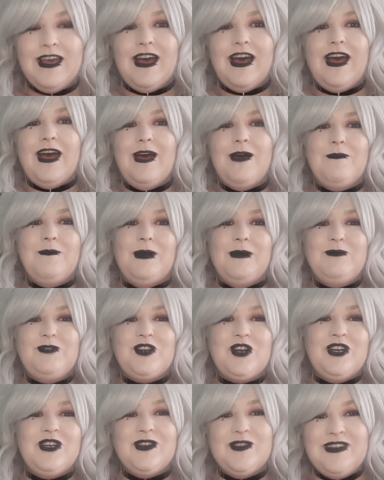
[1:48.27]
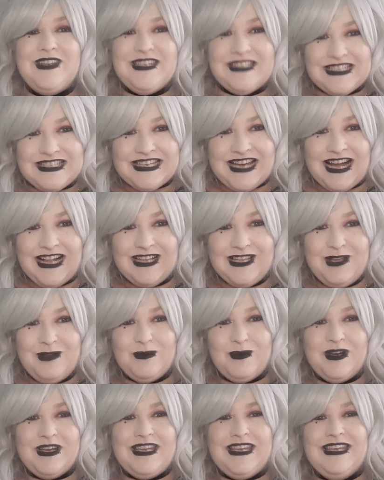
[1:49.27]
I'm sure I don't need to tell you
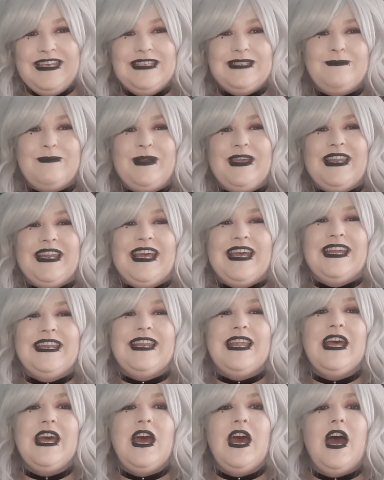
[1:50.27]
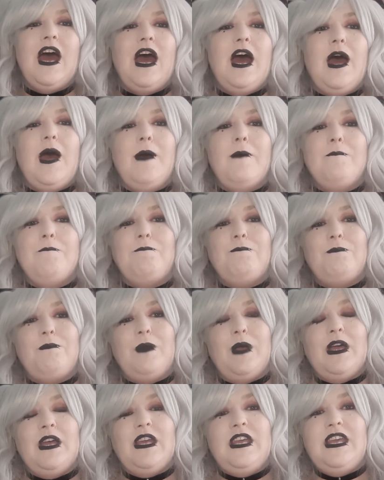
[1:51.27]
what he's been in.
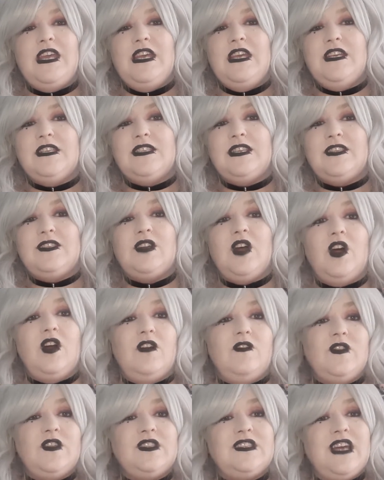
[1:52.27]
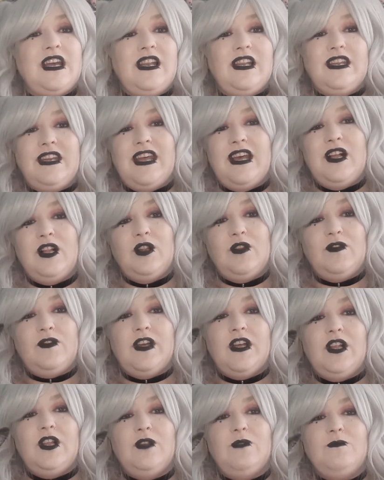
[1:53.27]
But he's a star of the Silent Hill
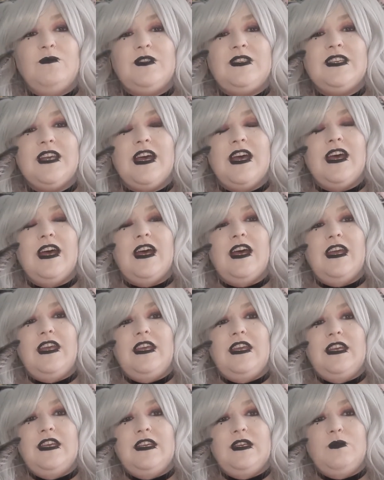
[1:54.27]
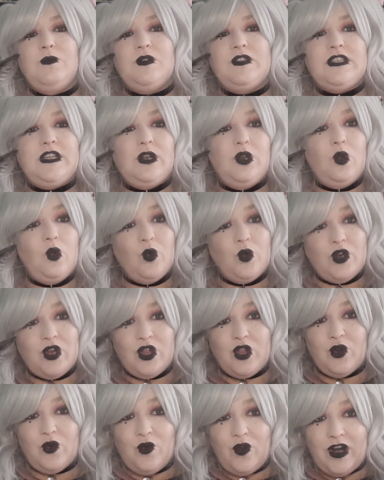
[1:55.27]
films. He was in Lord
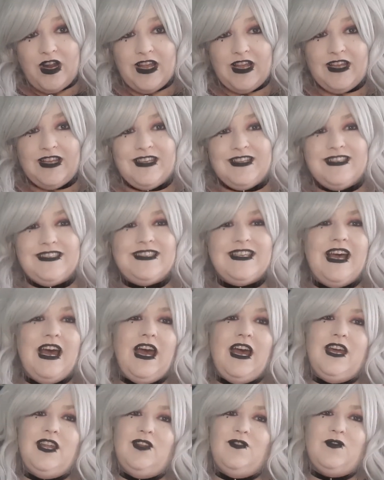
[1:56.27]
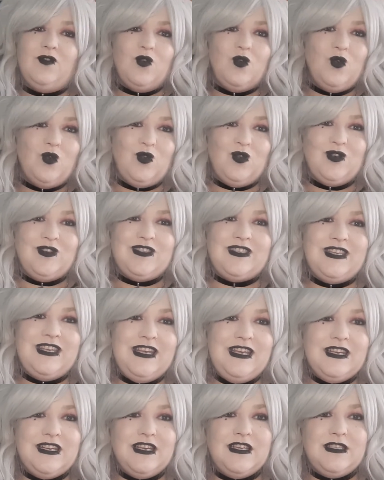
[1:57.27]
of the Rings. And of course,
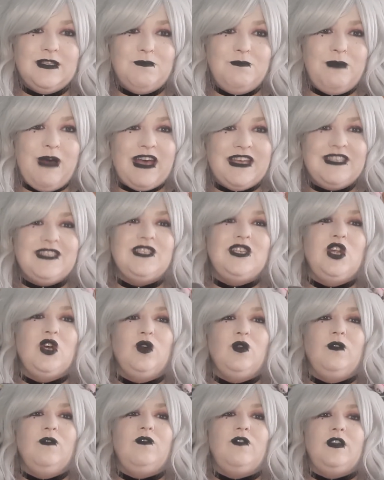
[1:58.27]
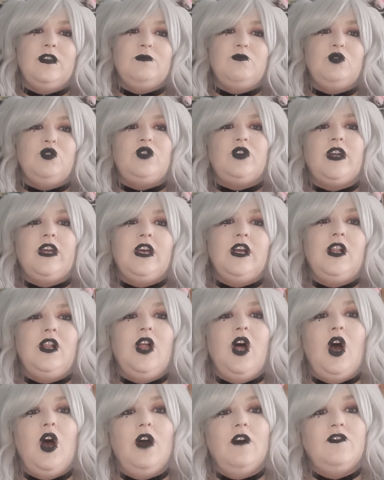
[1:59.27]
he is best known for his
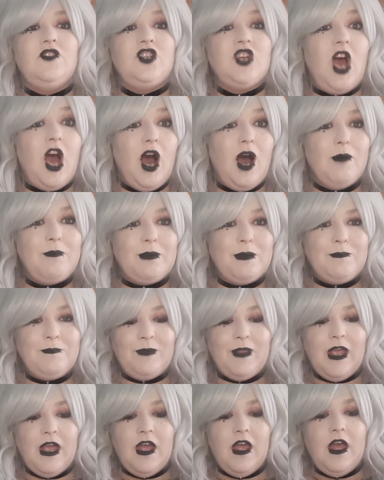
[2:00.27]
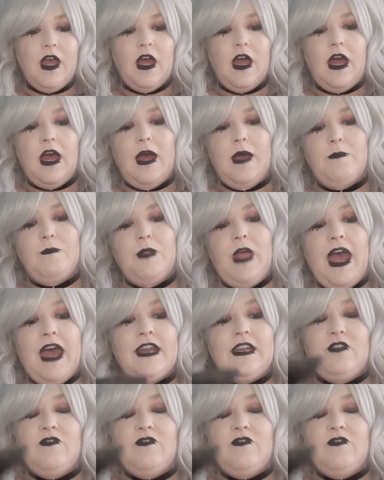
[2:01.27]
portrayal of Sharp. Eddie